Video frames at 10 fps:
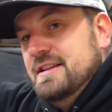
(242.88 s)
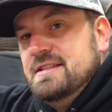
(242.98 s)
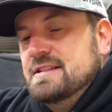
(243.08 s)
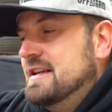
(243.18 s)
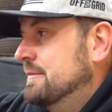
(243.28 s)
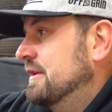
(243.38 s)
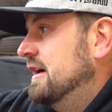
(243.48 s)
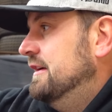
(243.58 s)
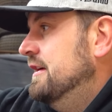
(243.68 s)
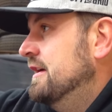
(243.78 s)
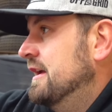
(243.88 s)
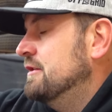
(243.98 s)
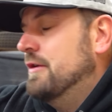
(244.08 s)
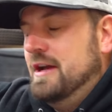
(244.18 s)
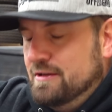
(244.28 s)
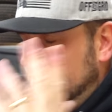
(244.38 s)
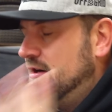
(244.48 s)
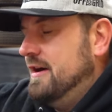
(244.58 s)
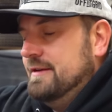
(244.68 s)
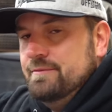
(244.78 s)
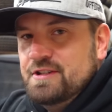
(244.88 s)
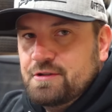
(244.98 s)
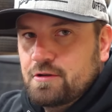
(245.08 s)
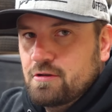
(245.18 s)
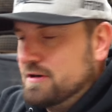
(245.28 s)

this is hemlock. Anyway, all right, let's go to